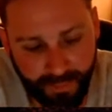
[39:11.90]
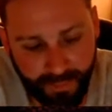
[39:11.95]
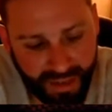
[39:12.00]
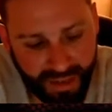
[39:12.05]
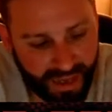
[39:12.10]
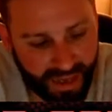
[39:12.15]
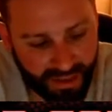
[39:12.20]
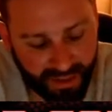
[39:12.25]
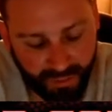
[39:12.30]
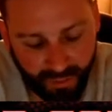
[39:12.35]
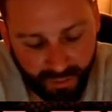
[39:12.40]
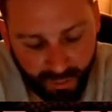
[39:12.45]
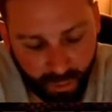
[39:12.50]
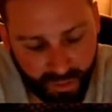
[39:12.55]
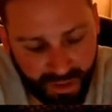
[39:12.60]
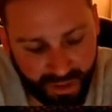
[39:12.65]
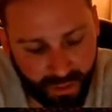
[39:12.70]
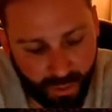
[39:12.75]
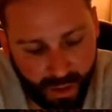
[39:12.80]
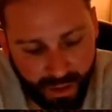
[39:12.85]
yeah,
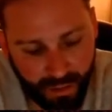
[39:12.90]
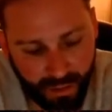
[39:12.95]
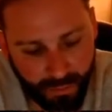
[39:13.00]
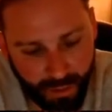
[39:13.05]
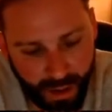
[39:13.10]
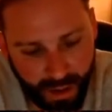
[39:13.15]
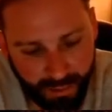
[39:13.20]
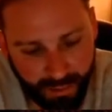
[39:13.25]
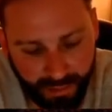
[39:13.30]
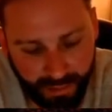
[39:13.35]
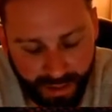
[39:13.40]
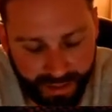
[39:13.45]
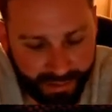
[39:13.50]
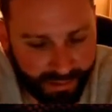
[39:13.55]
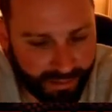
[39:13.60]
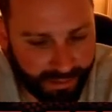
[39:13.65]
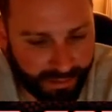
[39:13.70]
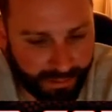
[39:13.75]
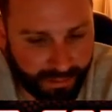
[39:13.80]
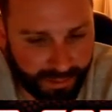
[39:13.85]
you want to run
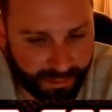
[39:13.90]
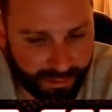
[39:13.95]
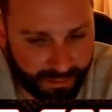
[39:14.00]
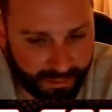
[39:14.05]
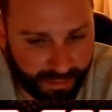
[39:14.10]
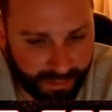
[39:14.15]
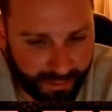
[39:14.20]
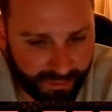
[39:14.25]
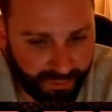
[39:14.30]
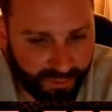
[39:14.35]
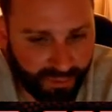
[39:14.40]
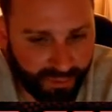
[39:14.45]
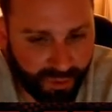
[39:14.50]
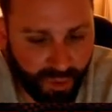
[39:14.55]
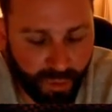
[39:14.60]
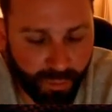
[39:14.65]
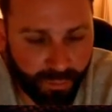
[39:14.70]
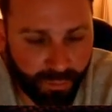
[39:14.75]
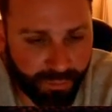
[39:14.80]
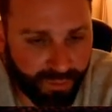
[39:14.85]
like a
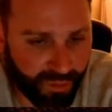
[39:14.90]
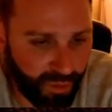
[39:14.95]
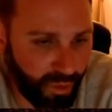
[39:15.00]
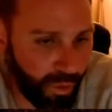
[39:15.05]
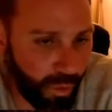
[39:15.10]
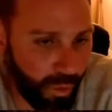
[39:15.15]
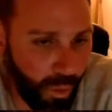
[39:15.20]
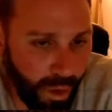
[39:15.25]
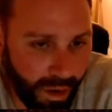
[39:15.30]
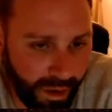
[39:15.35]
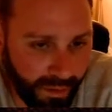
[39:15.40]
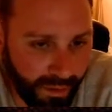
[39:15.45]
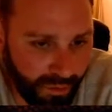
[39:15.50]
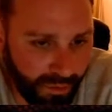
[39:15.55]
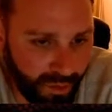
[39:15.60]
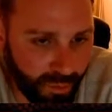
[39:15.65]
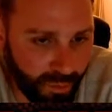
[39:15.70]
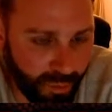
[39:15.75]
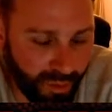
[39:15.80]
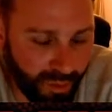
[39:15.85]
2 to 1,
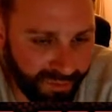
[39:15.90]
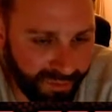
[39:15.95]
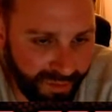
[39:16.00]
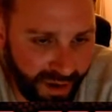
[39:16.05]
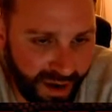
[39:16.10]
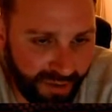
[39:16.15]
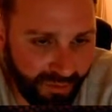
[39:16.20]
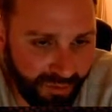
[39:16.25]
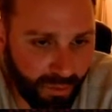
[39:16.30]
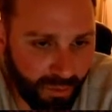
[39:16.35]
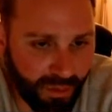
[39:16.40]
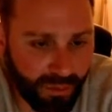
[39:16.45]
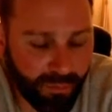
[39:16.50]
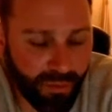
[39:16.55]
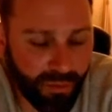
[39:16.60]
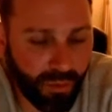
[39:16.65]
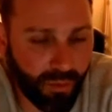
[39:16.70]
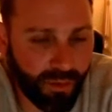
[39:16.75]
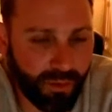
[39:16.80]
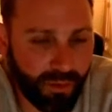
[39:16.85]
2.5 to
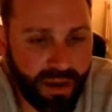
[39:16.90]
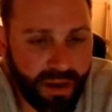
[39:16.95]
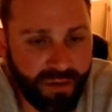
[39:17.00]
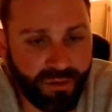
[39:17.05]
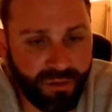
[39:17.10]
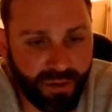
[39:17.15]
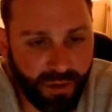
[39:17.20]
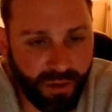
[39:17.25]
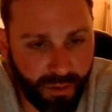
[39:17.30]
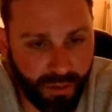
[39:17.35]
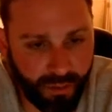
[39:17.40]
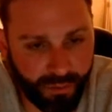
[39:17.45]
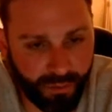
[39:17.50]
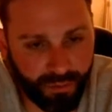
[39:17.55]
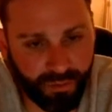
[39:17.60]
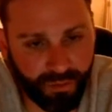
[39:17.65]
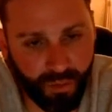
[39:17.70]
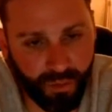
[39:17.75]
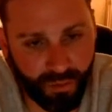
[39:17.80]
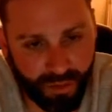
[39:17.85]
1 pulley ratio,
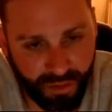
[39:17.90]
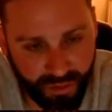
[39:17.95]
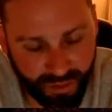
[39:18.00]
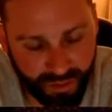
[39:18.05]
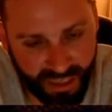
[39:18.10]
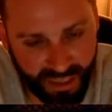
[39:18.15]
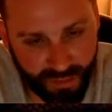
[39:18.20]
so that you're